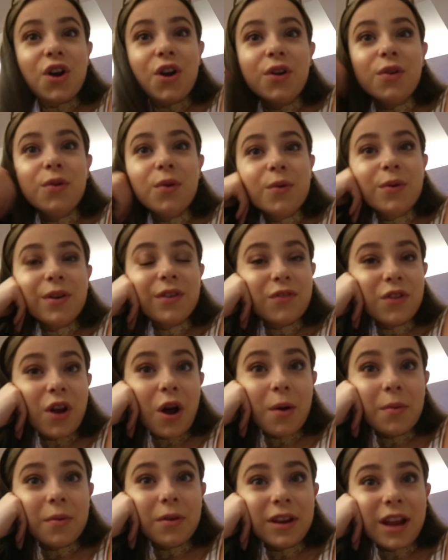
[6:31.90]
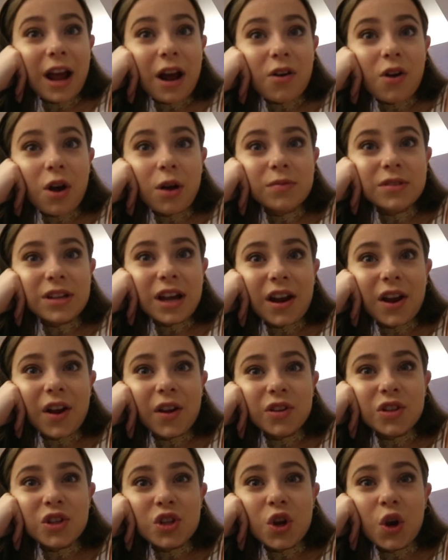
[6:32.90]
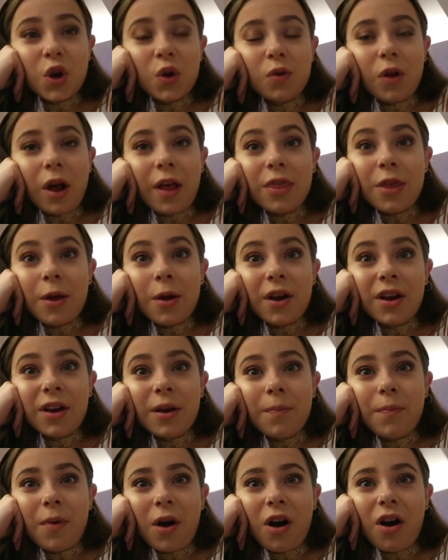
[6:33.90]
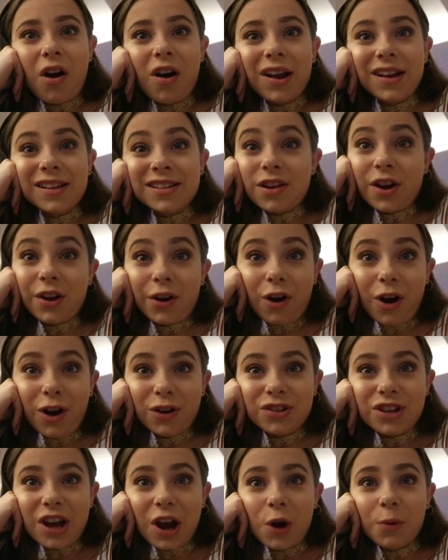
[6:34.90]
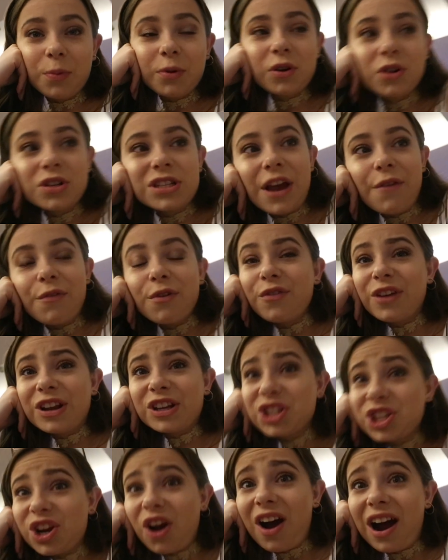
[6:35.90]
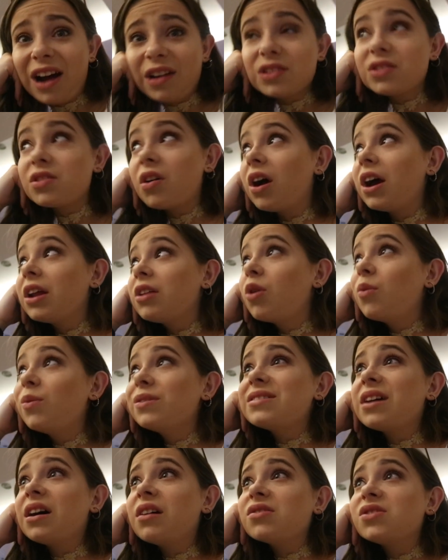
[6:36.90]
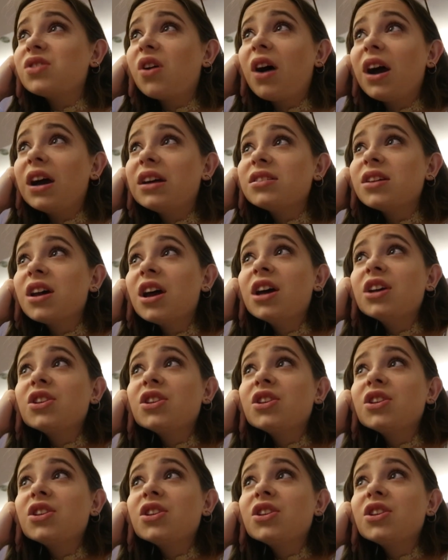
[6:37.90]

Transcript: So we've now come down to like the bar inside our hotel because everything's shut outside, no one's outside.